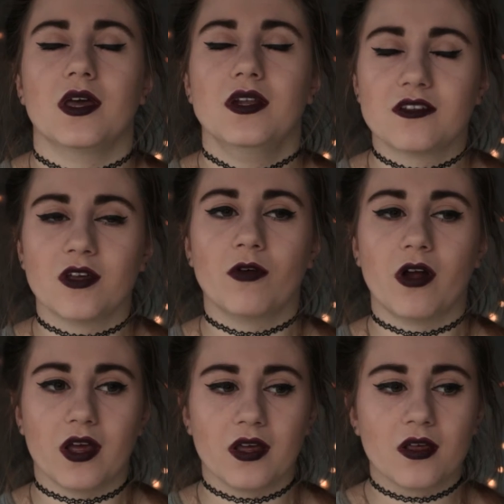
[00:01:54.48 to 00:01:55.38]
In the summer,
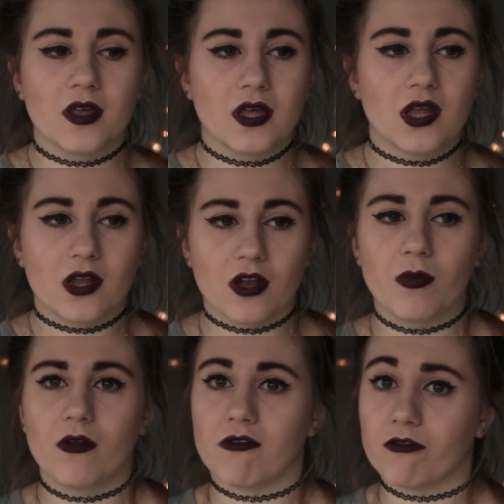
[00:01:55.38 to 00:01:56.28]
I did a
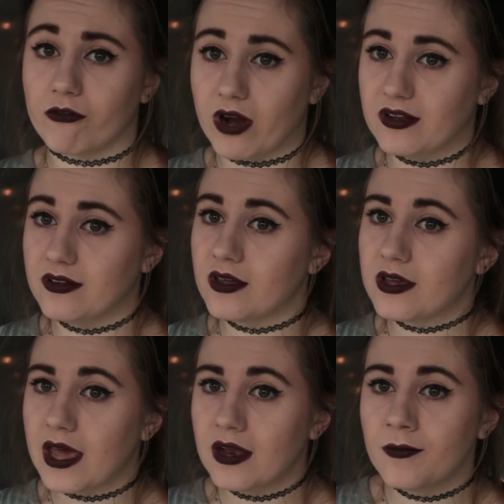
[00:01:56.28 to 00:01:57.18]
bit of writing
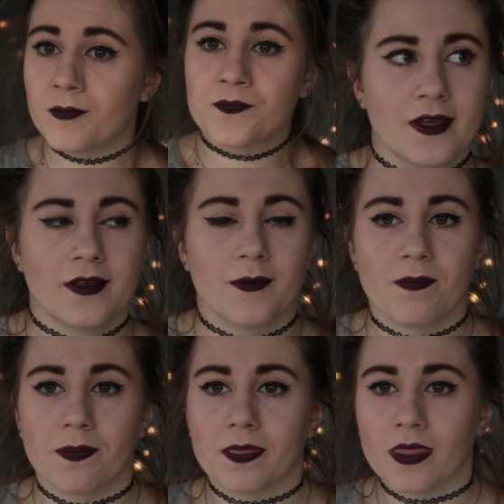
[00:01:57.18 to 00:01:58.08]
again.
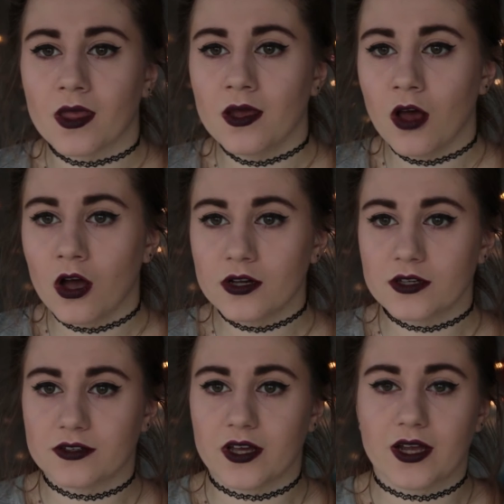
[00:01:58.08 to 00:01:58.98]
In
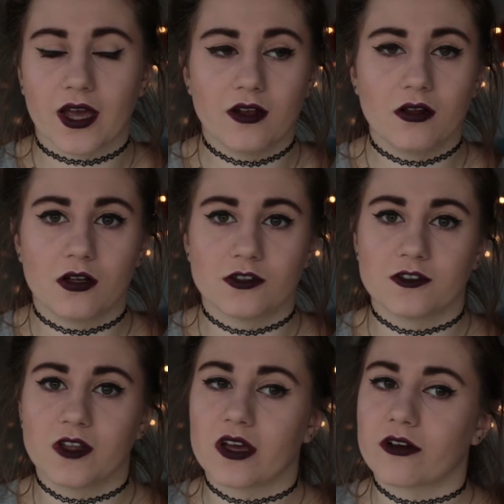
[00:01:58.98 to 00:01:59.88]
August, I kind of
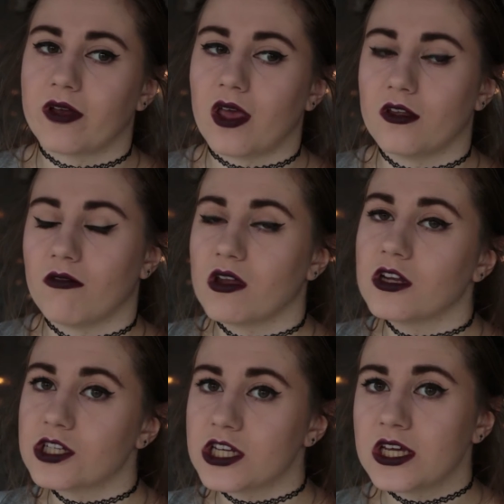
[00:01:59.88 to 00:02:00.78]
lost that creative
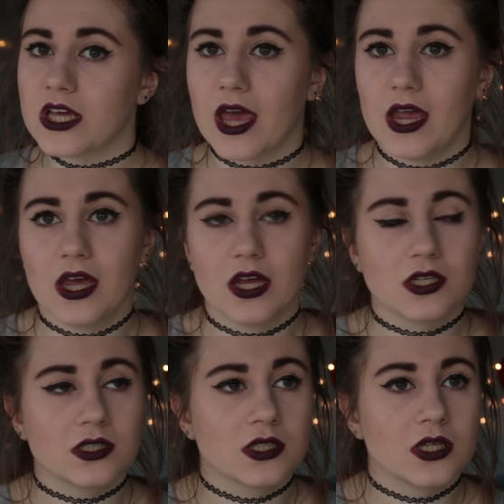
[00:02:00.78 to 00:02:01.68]
energy,
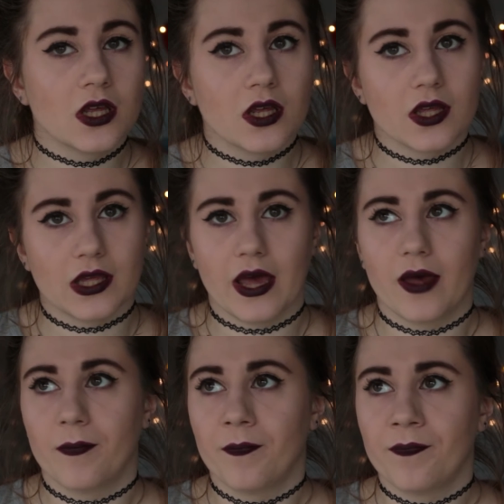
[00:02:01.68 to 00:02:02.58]
and yeah.